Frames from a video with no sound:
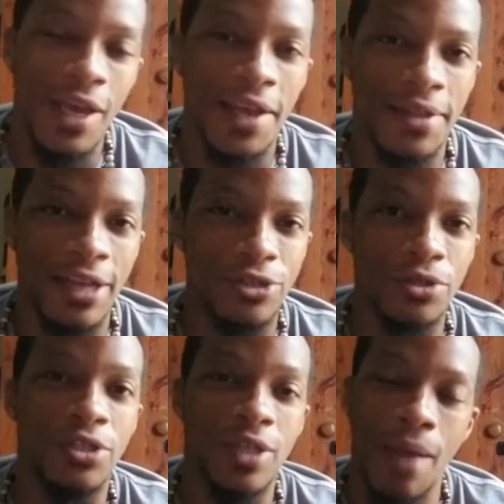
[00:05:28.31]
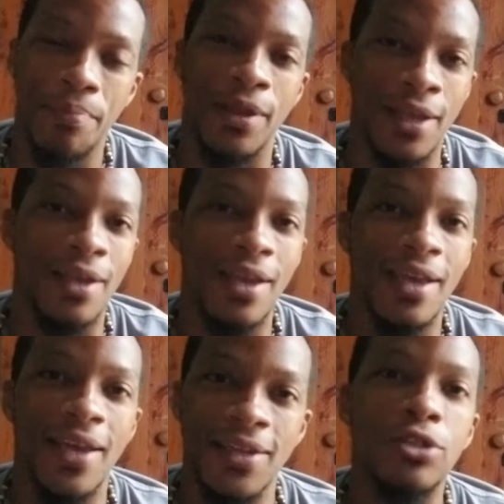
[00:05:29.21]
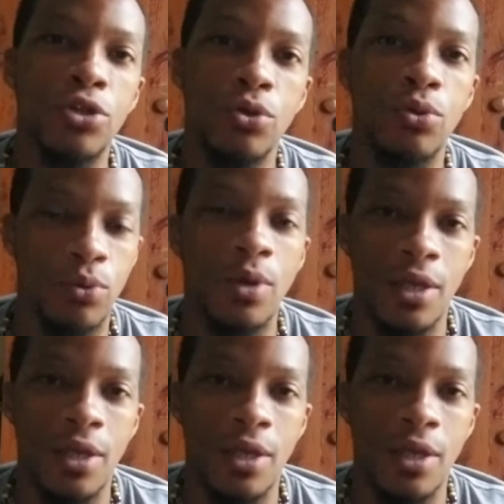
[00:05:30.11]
and that you're stepping into